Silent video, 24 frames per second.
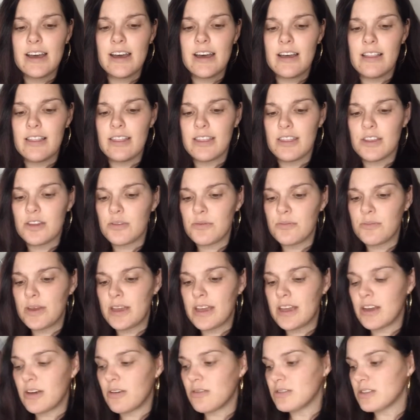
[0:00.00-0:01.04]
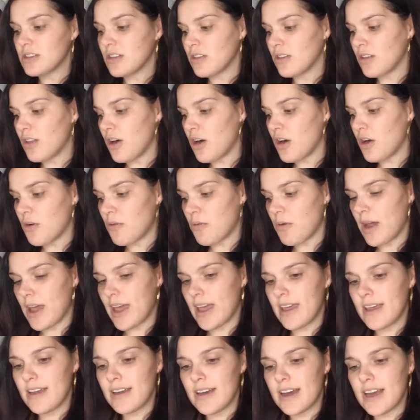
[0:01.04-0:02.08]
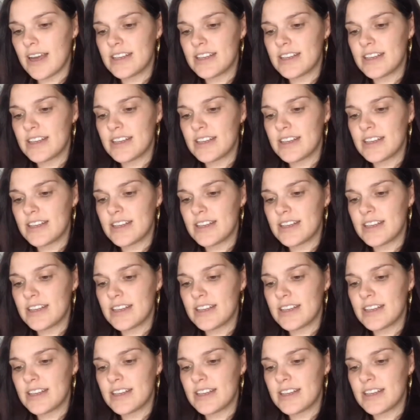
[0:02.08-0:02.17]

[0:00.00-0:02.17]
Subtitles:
A little bit goes a long way.